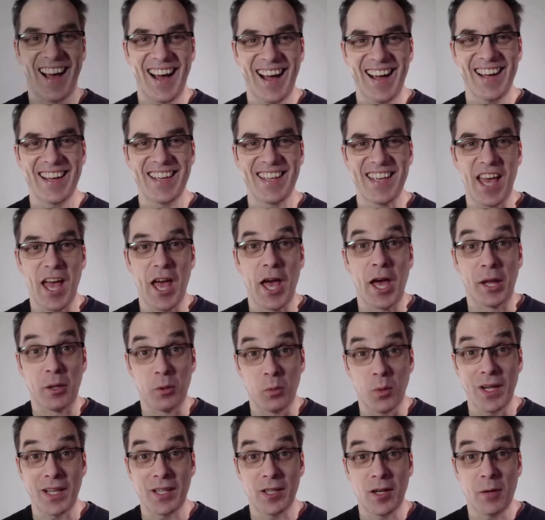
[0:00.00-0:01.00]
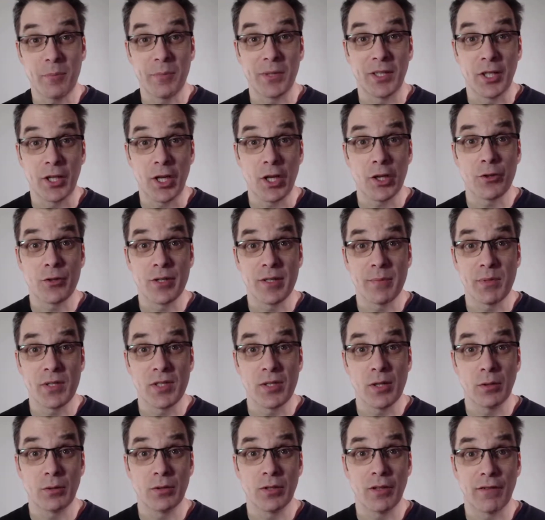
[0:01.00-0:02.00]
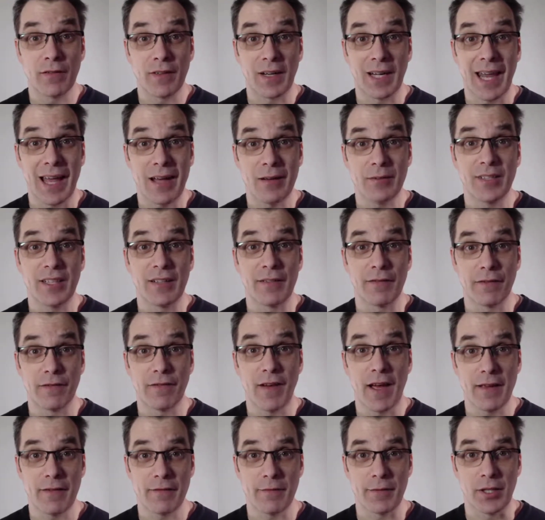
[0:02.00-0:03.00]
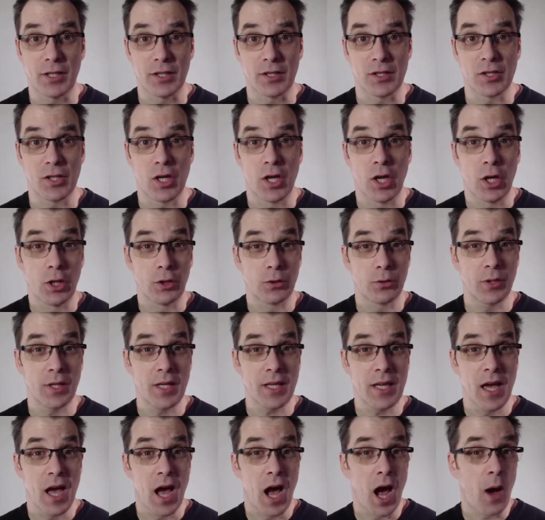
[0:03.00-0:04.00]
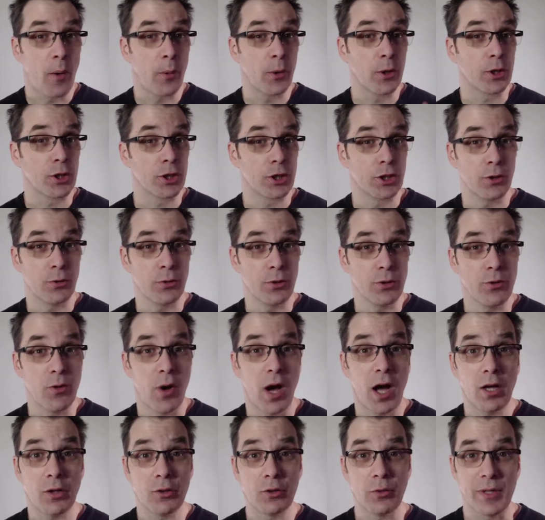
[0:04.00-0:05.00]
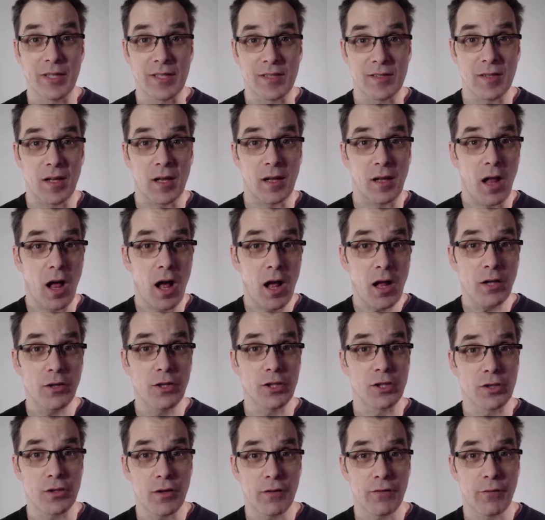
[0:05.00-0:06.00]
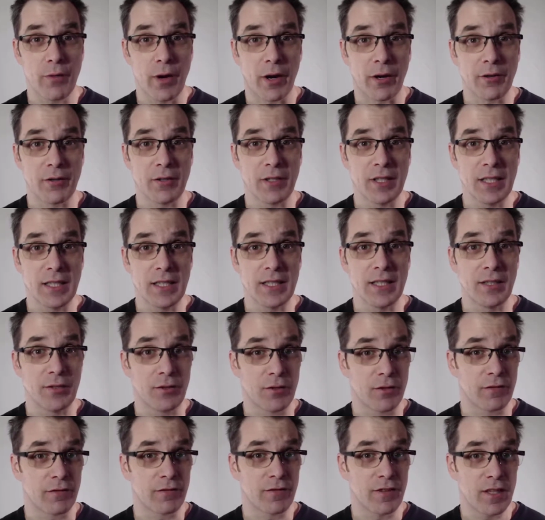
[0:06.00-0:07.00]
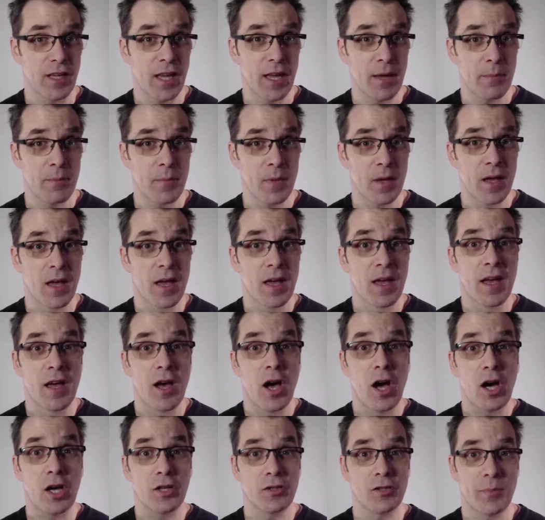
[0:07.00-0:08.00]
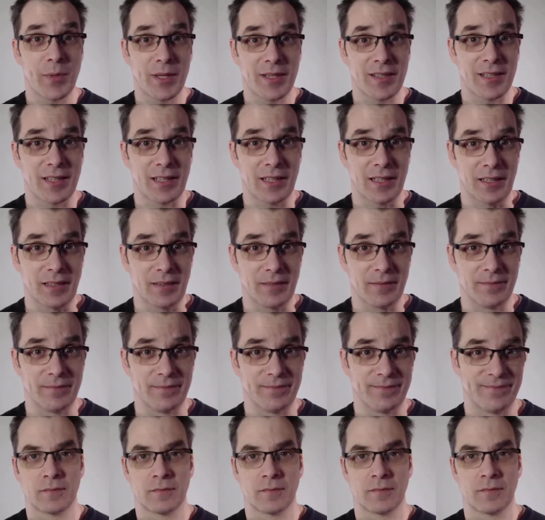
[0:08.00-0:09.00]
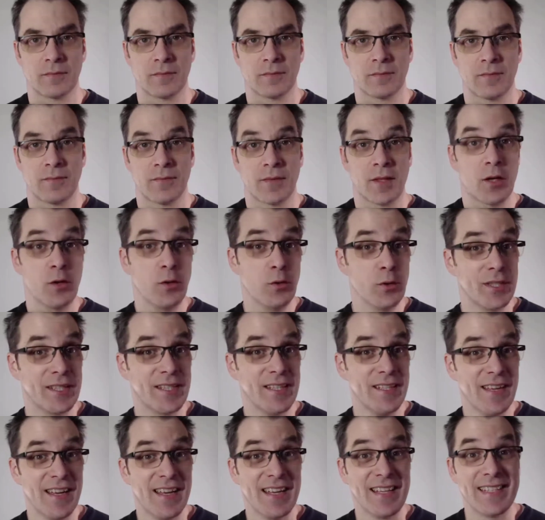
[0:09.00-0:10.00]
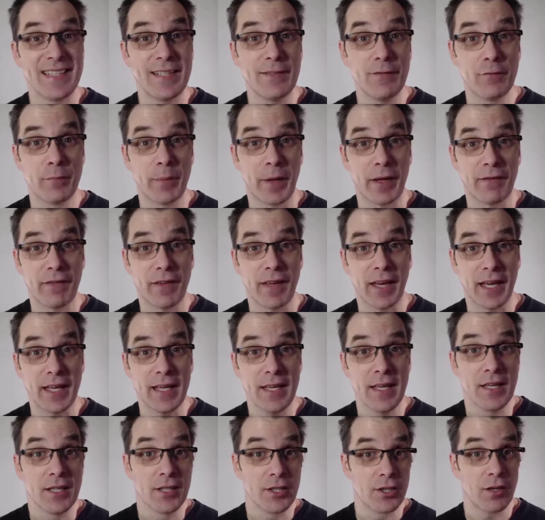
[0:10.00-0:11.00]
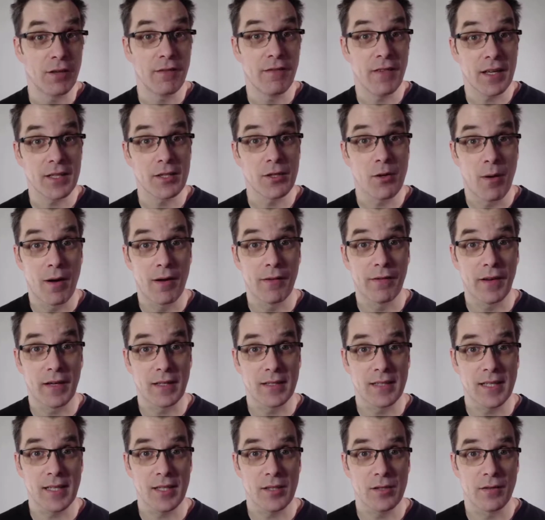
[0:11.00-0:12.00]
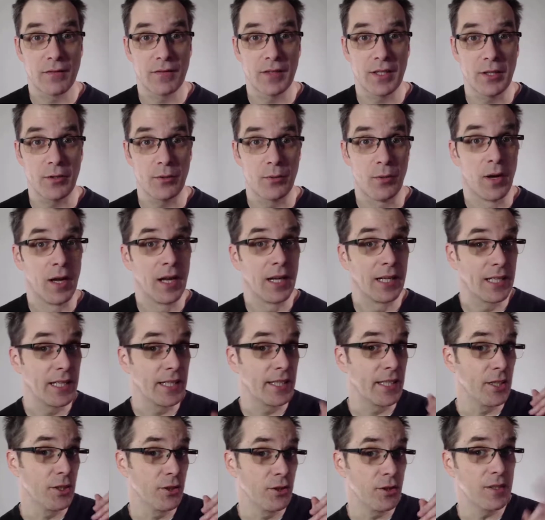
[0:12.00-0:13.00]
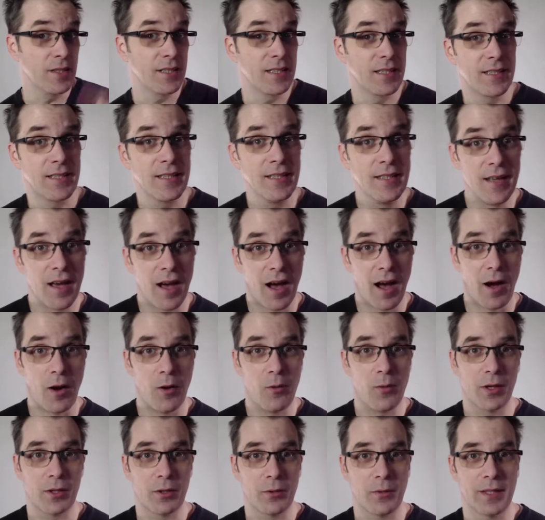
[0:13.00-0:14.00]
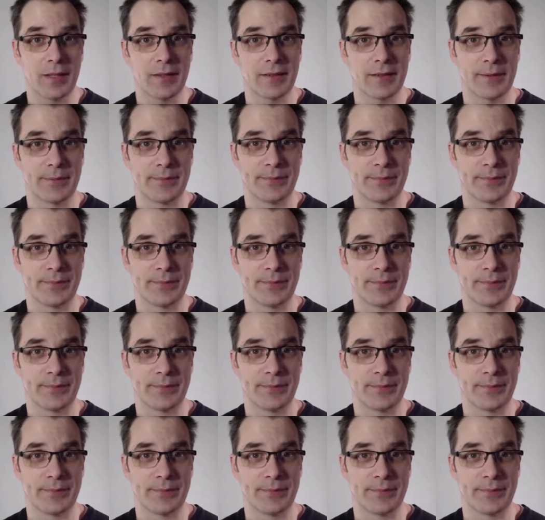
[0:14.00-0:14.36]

Hi, welcome in another episode of Cloud in 5 Minutes. Today, I want to show you how to install all the software you need in your VM automatically. Aussi, si vous préférez, j'ai une version en français de this vidéo. Cliquez juste ici, en haut à droite.